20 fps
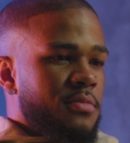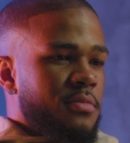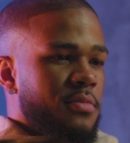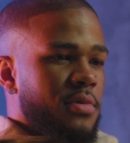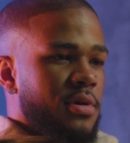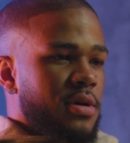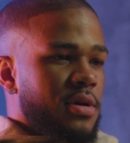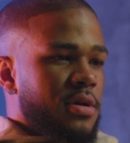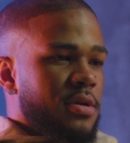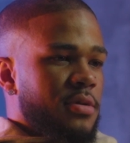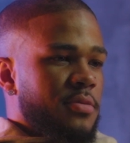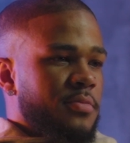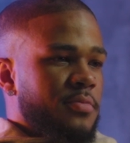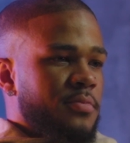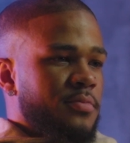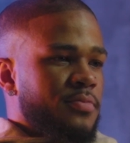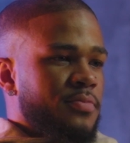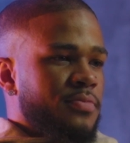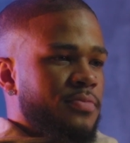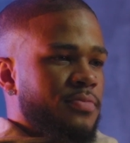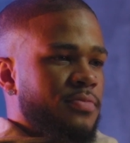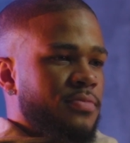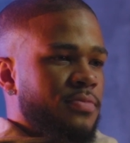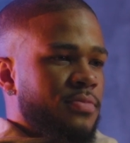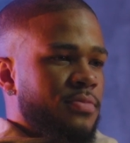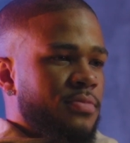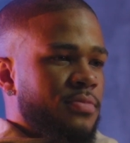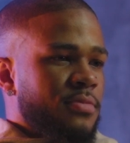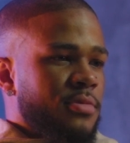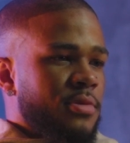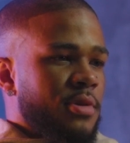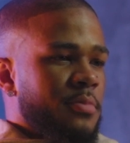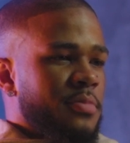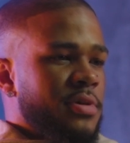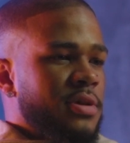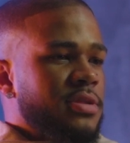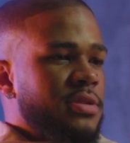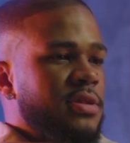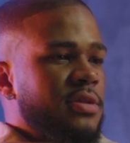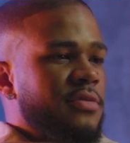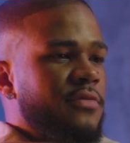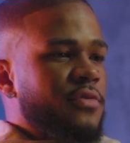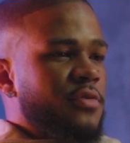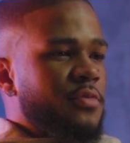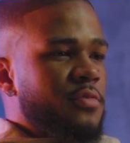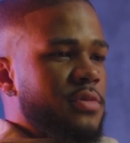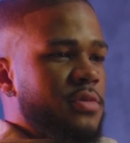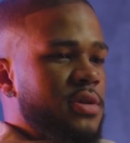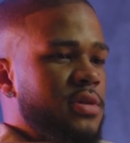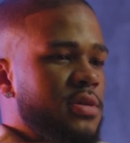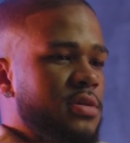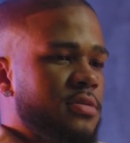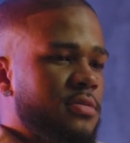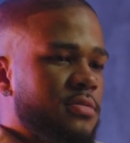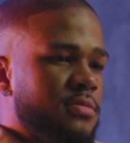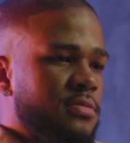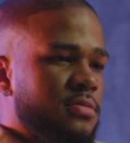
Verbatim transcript: But a big thing for me